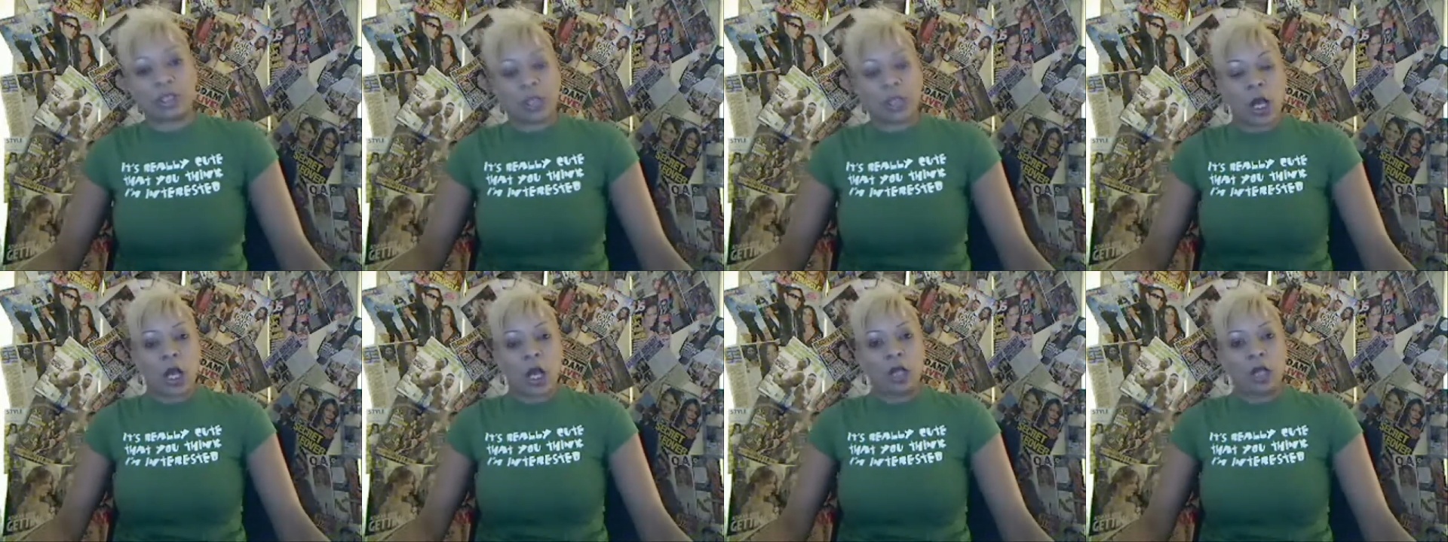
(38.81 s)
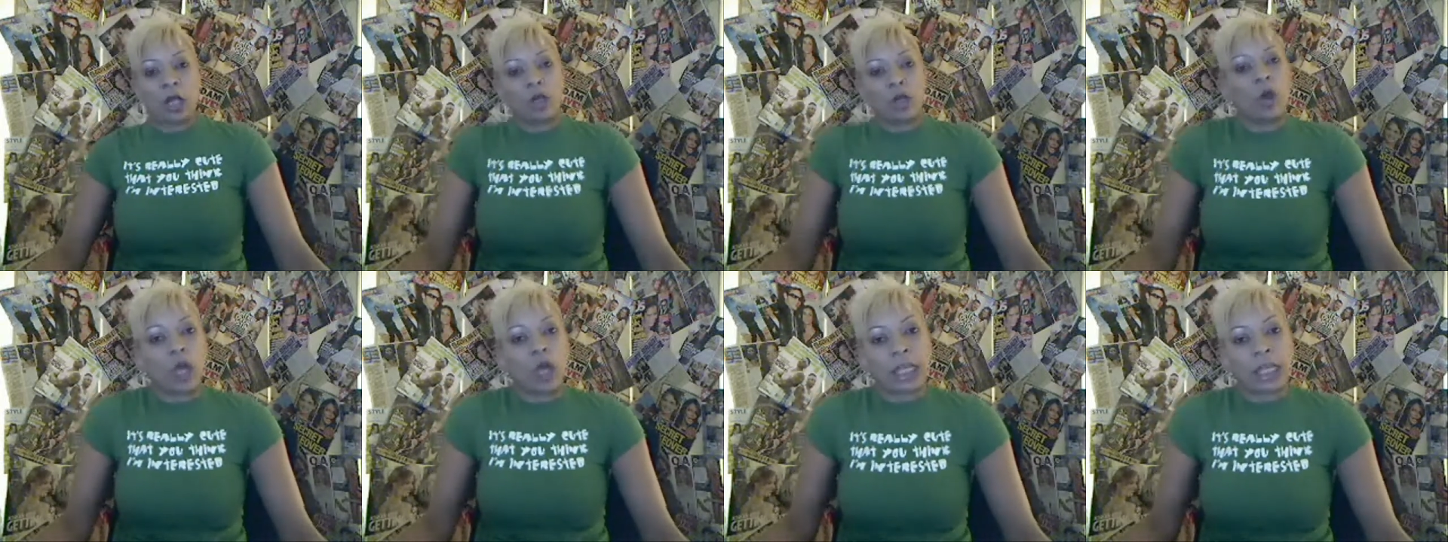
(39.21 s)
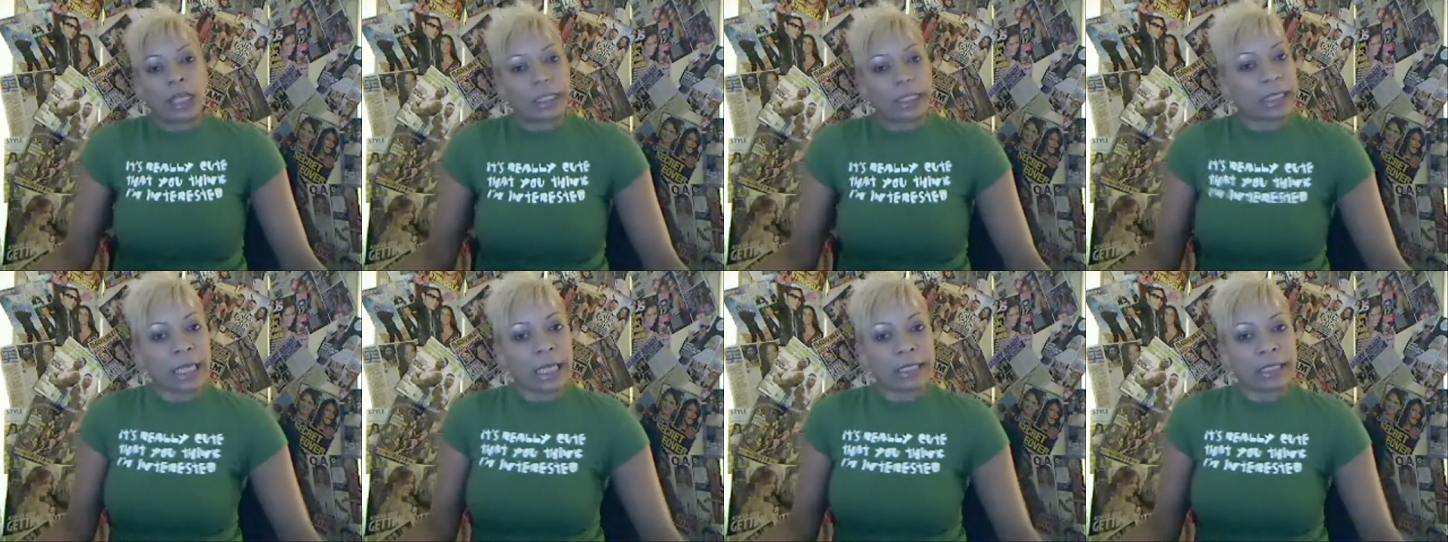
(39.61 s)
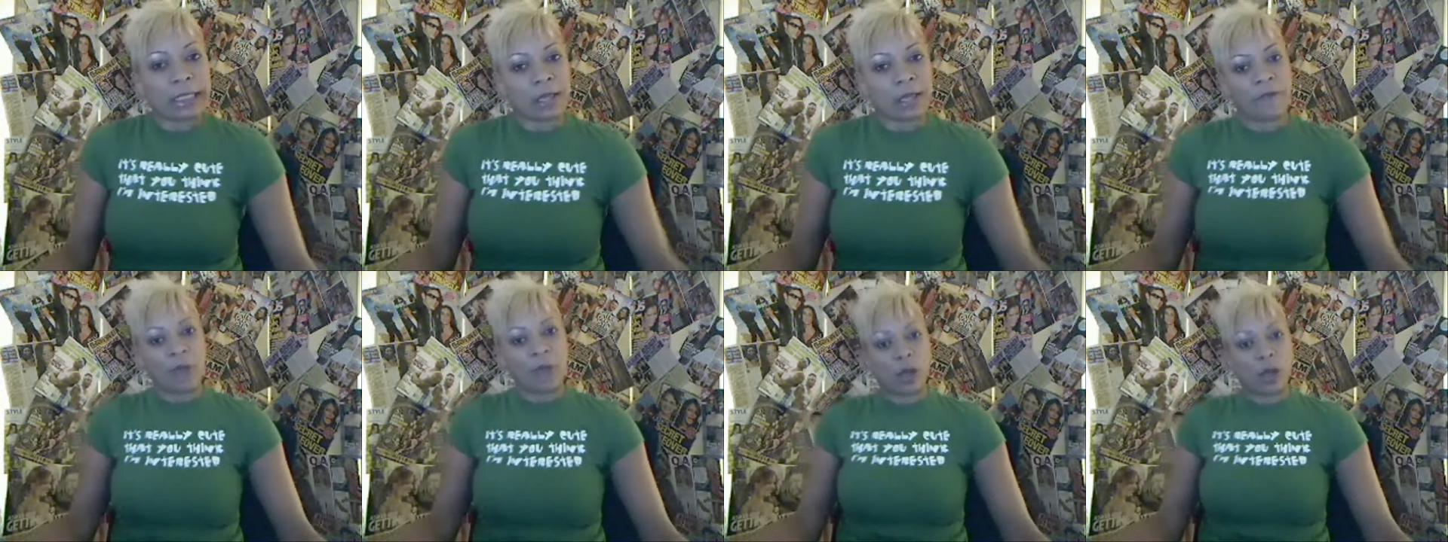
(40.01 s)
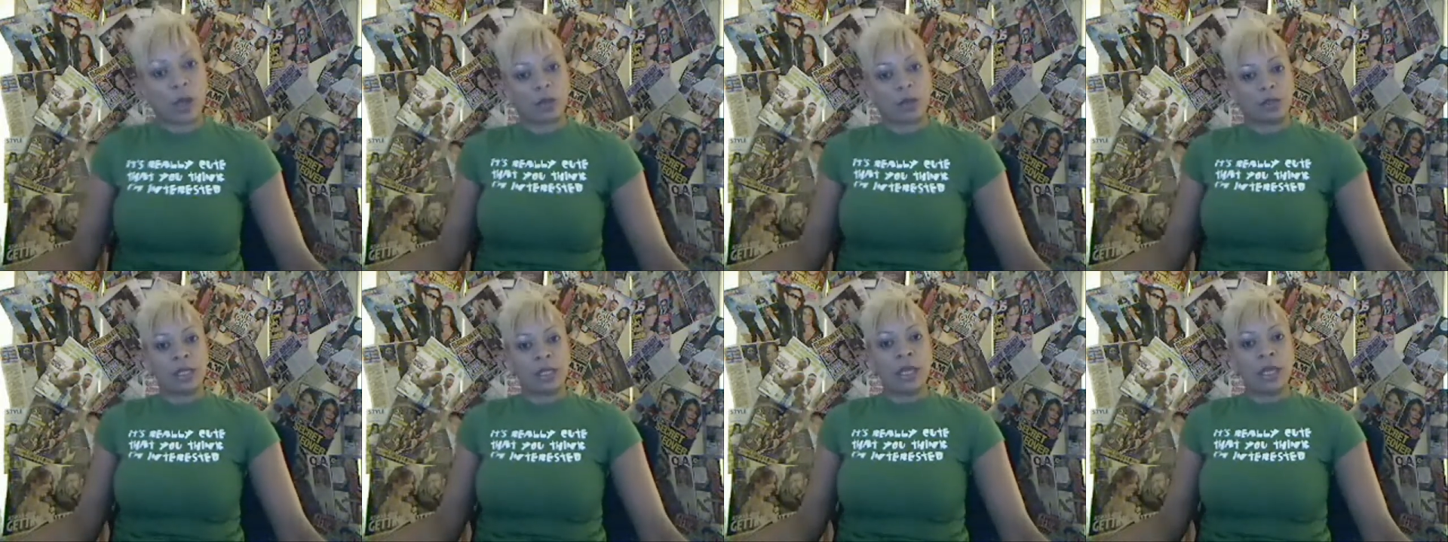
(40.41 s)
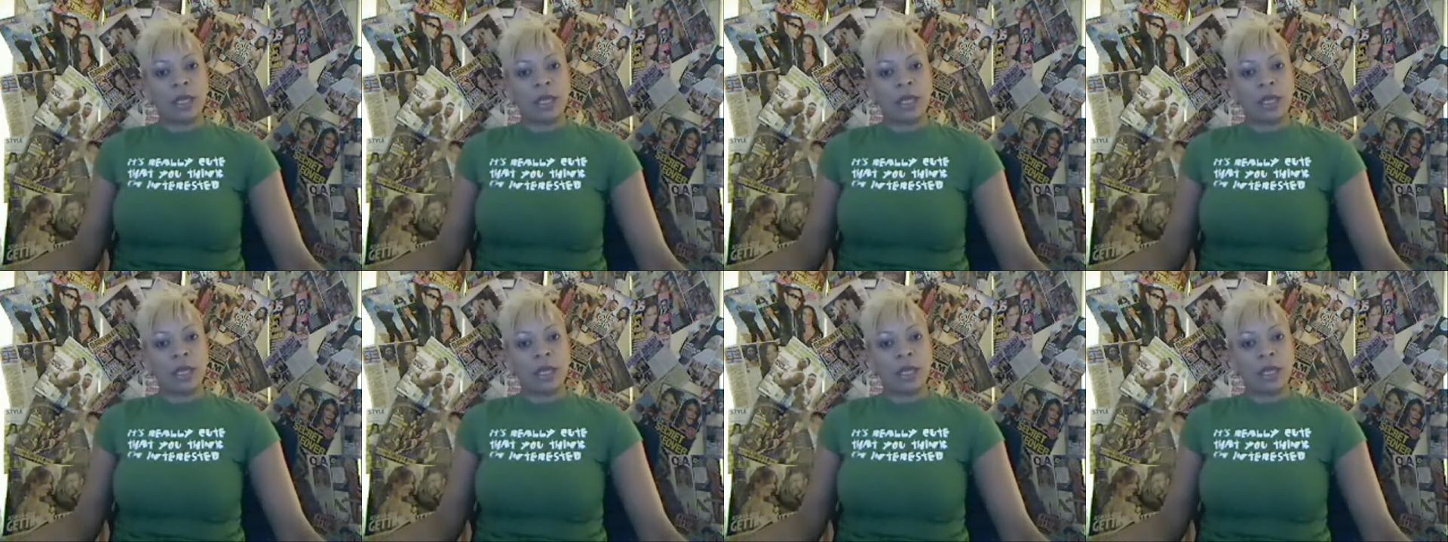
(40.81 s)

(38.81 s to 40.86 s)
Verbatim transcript: y'all. Coins, things that fold.